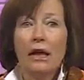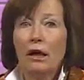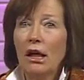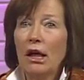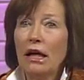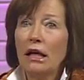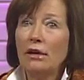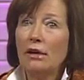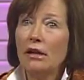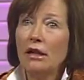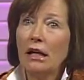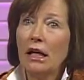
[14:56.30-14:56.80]

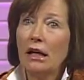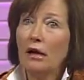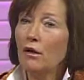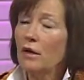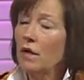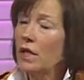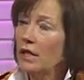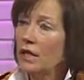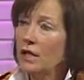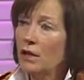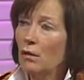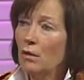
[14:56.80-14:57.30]
in the
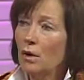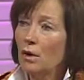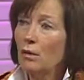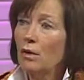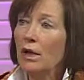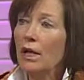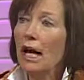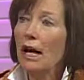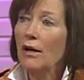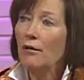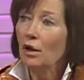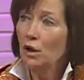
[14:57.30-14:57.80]
areas where we
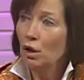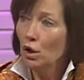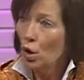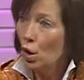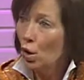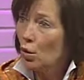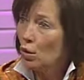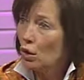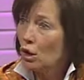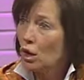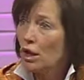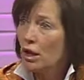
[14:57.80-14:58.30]
have a
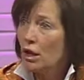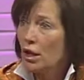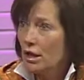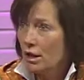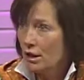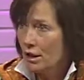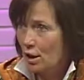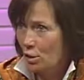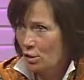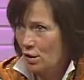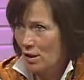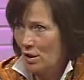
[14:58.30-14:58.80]
lower
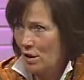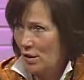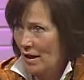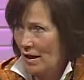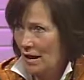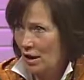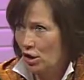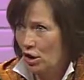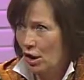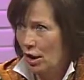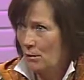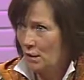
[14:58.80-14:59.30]

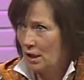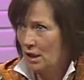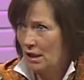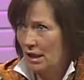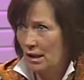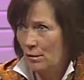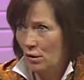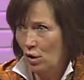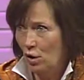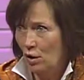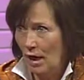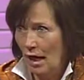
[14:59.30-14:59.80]
socioeconomic
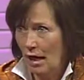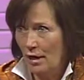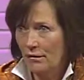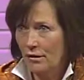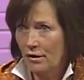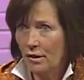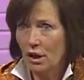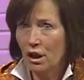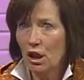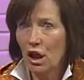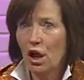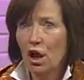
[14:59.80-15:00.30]

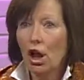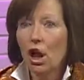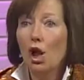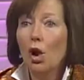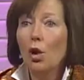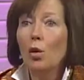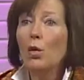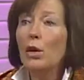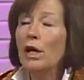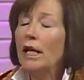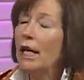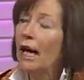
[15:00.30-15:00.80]
demographic,
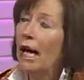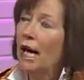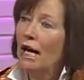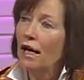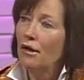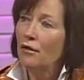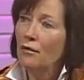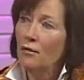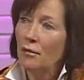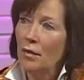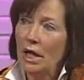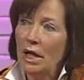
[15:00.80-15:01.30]
we
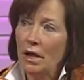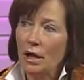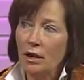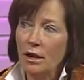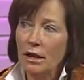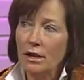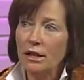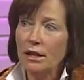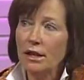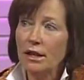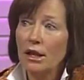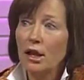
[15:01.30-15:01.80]
have
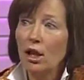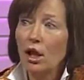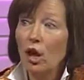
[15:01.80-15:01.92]
parents